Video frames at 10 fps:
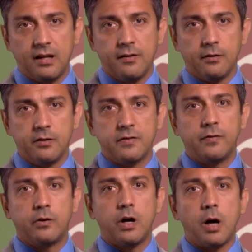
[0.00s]
And so there's
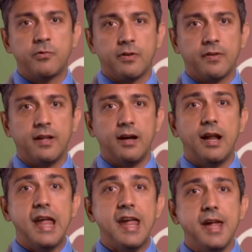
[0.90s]
four options
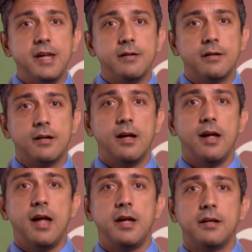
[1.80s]
there, A,
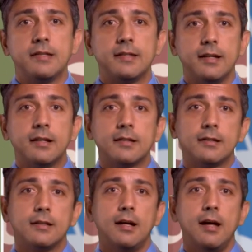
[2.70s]
A and
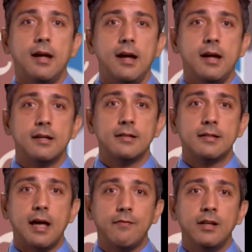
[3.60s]
6, A and
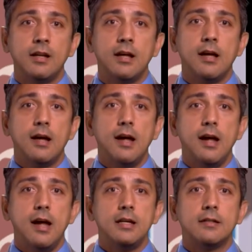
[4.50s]
7,
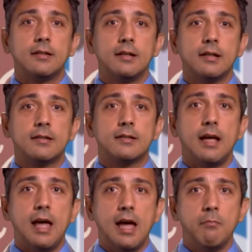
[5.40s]
A, 6,
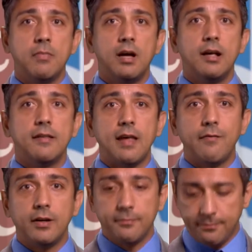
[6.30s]
M, and
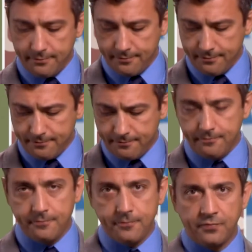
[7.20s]
7.
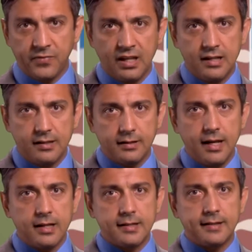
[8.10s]
So
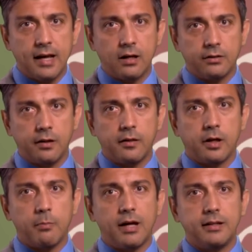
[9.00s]
take a second to
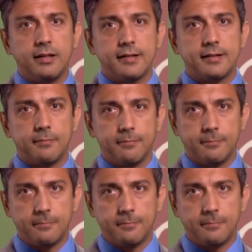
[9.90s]
think about this.